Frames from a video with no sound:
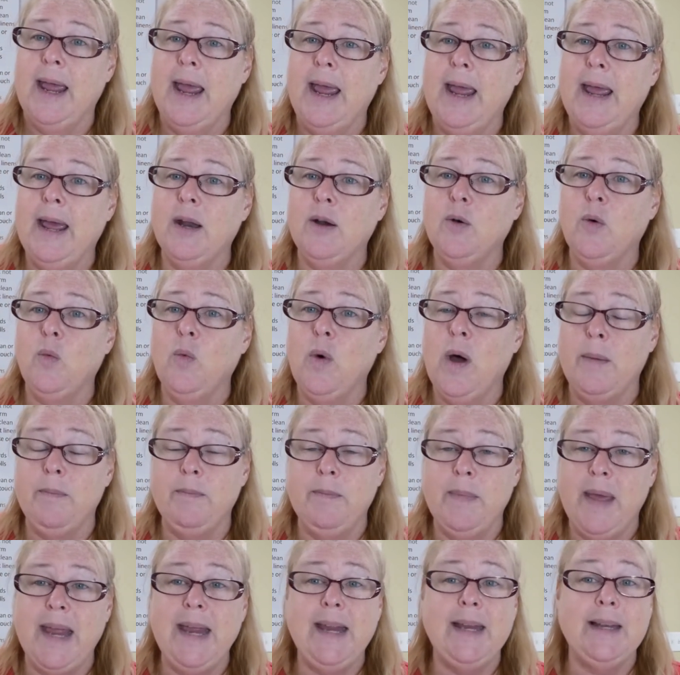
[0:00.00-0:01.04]
And what
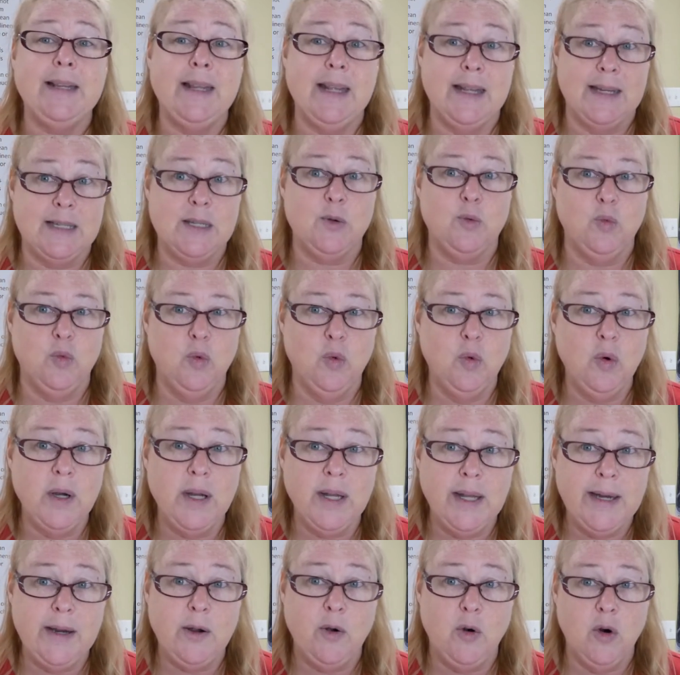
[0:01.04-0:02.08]
made this
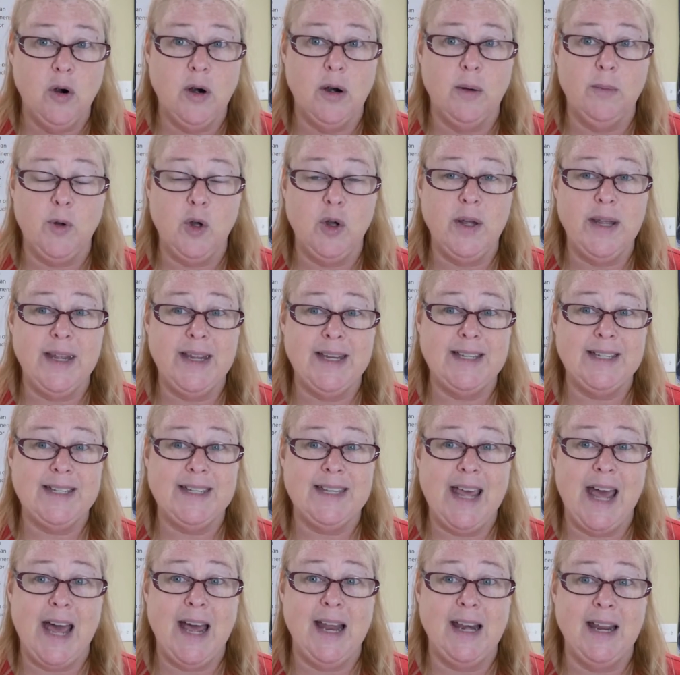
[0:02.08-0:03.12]
really horrible is
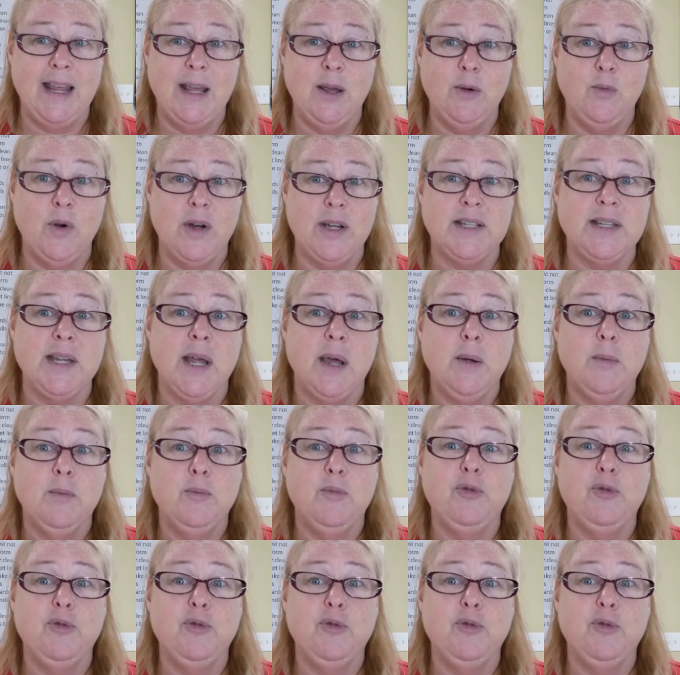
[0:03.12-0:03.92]
that it was